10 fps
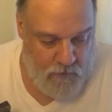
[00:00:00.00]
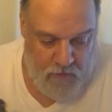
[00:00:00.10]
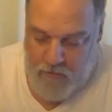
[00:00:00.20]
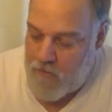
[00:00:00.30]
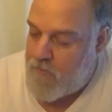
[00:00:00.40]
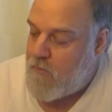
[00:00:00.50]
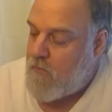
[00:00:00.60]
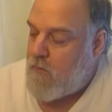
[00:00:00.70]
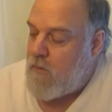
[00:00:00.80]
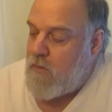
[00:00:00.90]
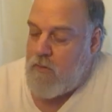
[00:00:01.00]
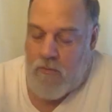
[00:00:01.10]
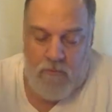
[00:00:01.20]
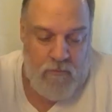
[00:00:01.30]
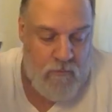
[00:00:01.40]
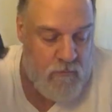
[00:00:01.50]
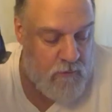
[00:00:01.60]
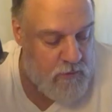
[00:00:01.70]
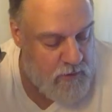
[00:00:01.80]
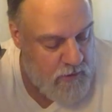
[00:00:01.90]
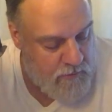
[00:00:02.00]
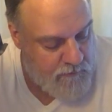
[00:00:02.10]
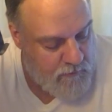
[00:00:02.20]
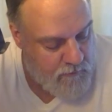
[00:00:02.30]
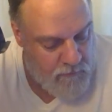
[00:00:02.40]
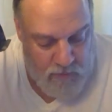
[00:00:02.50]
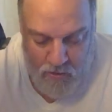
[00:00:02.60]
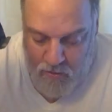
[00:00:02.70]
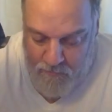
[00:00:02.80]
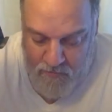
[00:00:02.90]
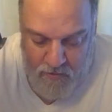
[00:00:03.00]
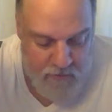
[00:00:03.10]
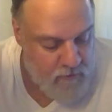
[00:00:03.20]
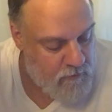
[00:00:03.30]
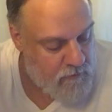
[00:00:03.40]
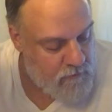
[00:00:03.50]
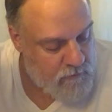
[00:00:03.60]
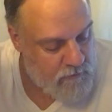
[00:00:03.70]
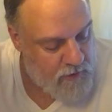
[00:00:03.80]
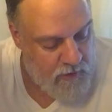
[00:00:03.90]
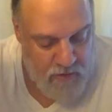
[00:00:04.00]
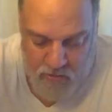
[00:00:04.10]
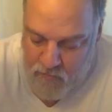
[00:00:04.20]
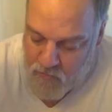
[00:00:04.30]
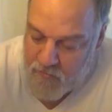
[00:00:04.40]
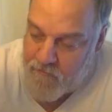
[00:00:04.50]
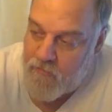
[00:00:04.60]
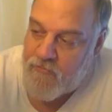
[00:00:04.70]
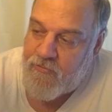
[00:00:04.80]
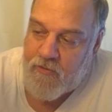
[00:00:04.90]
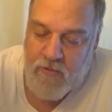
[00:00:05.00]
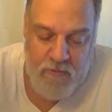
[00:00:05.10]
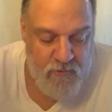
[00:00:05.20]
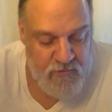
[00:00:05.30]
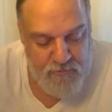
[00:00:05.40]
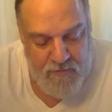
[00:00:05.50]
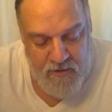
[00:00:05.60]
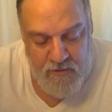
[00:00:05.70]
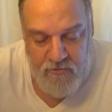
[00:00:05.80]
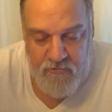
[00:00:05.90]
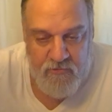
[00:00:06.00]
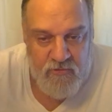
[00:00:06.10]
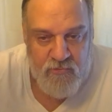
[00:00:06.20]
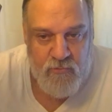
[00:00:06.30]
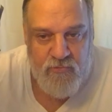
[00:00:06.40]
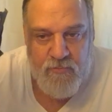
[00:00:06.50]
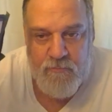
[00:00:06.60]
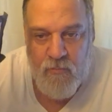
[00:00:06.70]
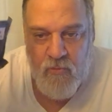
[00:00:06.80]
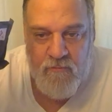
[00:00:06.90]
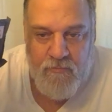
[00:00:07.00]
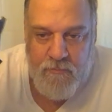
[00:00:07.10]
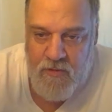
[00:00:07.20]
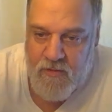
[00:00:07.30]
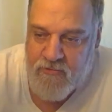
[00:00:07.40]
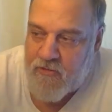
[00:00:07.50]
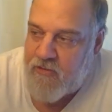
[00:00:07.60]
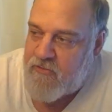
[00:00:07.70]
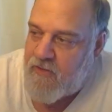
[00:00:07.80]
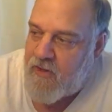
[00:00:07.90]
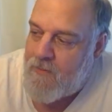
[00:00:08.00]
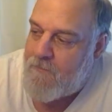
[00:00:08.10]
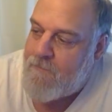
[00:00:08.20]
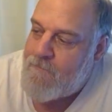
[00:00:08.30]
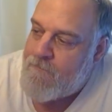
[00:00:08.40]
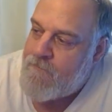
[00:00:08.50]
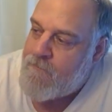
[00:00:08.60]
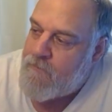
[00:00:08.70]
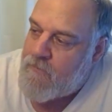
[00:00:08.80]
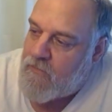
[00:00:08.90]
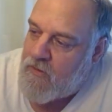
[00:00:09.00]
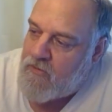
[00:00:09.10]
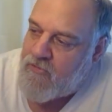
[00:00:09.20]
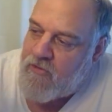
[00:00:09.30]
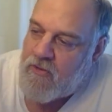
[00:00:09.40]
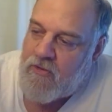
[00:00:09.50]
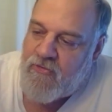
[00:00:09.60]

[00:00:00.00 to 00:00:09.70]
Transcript: Another recon medical.com, whatever, it's a hemorrhage bandage. This one's more of a military type. It's in a